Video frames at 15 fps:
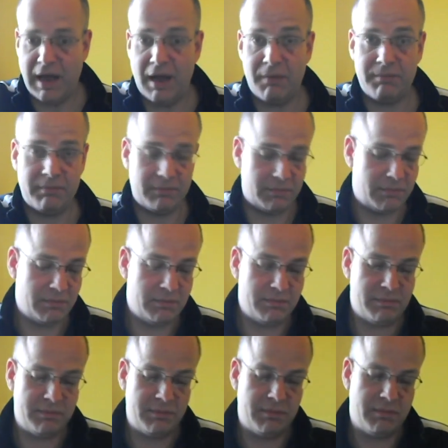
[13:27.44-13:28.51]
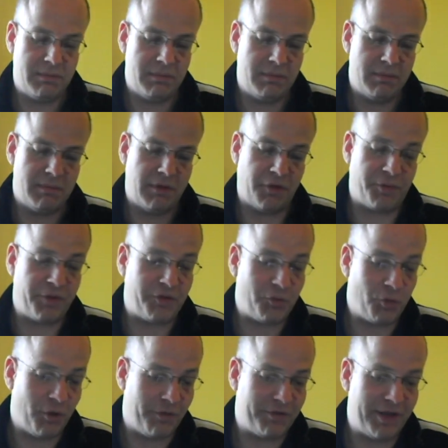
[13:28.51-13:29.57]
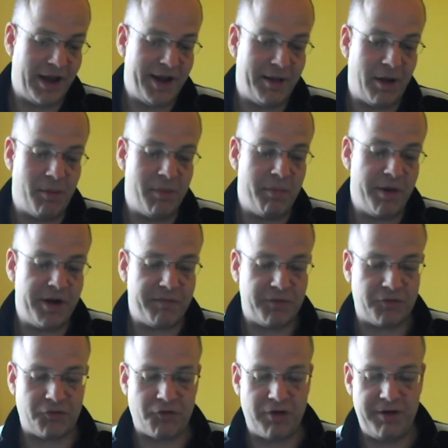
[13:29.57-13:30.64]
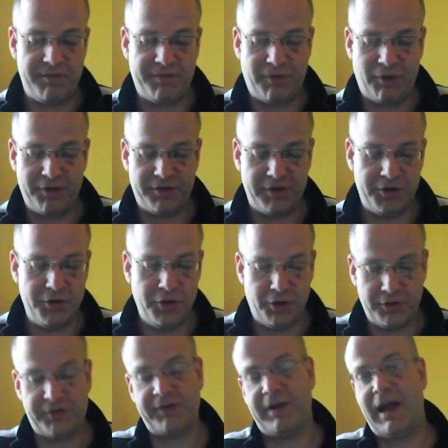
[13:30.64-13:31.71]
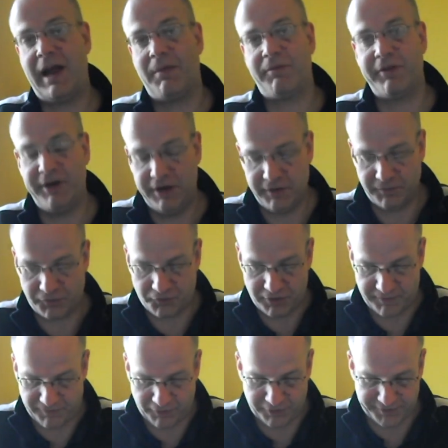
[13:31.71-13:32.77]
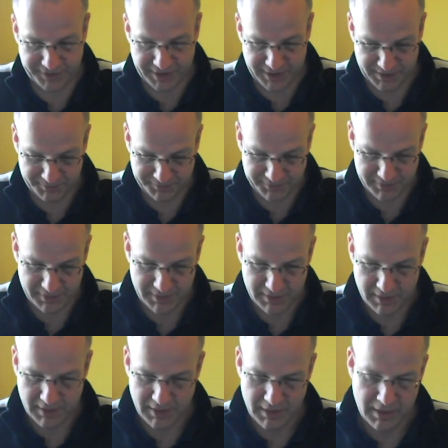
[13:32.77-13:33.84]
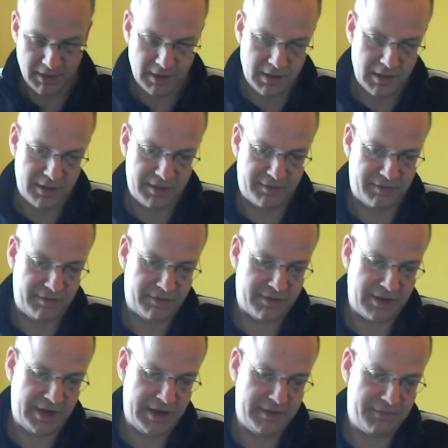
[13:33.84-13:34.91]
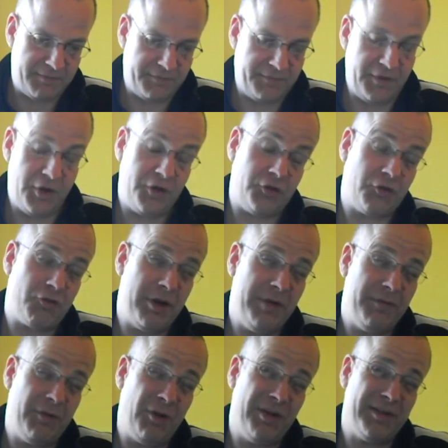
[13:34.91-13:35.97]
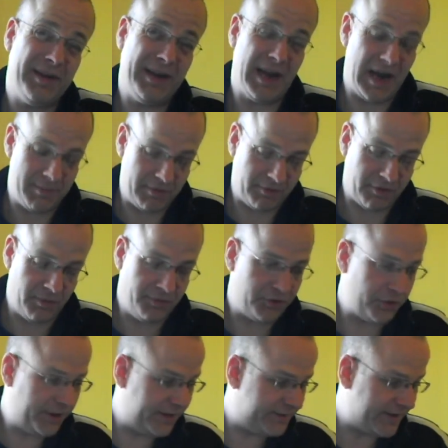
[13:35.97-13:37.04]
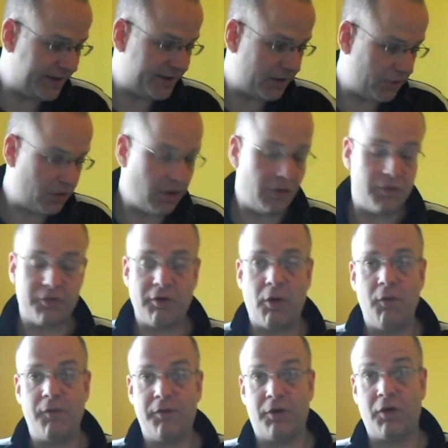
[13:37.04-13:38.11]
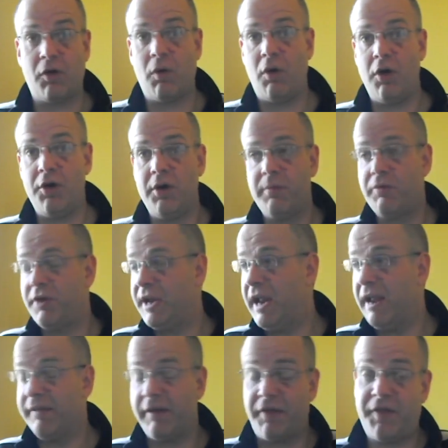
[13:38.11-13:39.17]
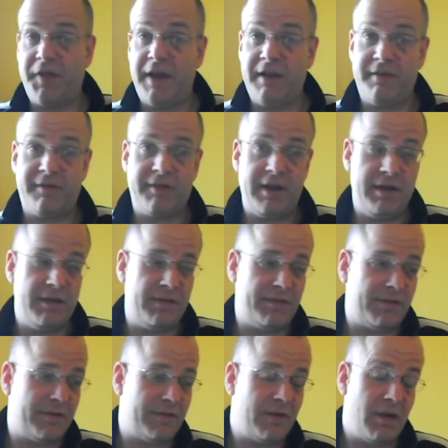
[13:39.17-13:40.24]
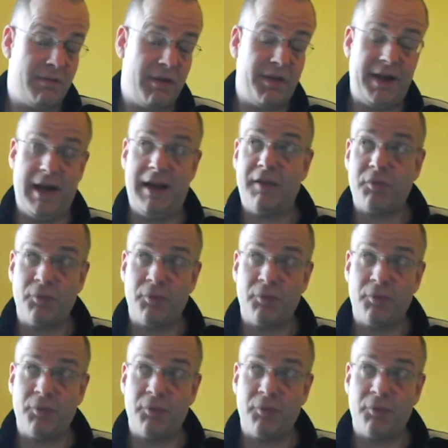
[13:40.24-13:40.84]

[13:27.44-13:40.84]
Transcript: I suppose it's worth saying that I'm a bit of a Street Fighter nut. Absolutely love Street Fighter games. This is the first Street Fighter game that's come to a Nintendo console for quite a number of years. I think the